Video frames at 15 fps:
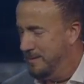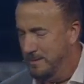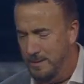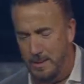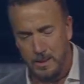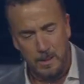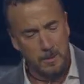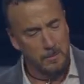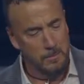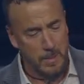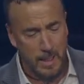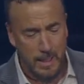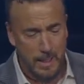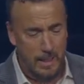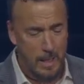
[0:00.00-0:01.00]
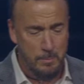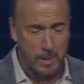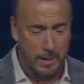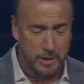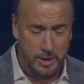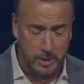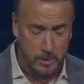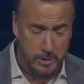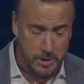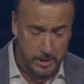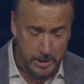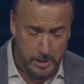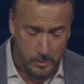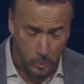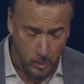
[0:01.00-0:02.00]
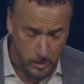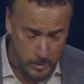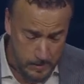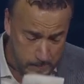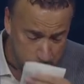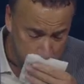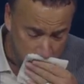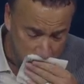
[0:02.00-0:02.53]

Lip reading: Oh, man, I'm about to show it to you in the Word.